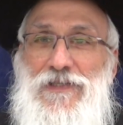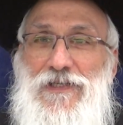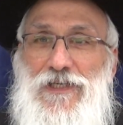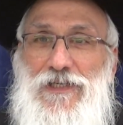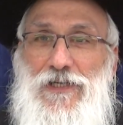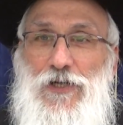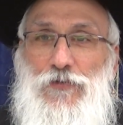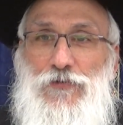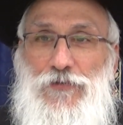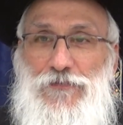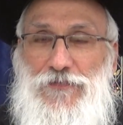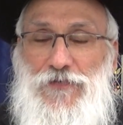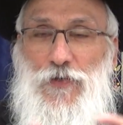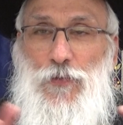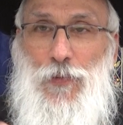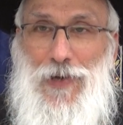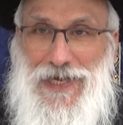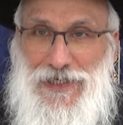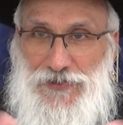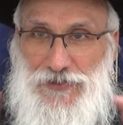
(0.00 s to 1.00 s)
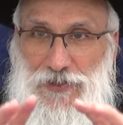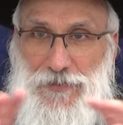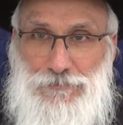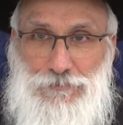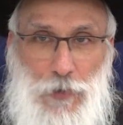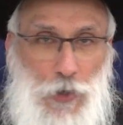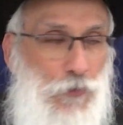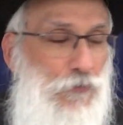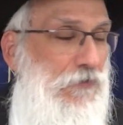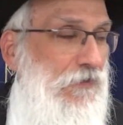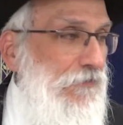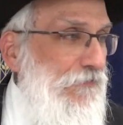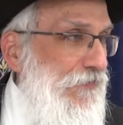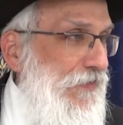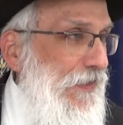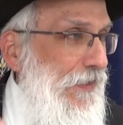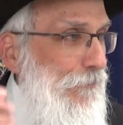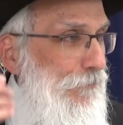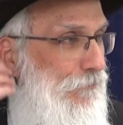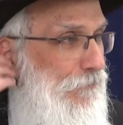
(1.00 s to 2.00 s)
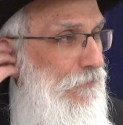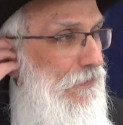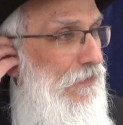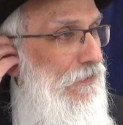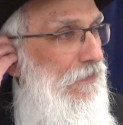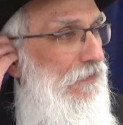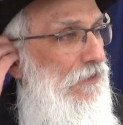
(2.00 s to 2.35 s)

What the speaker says: In other words, if you're washing both of them,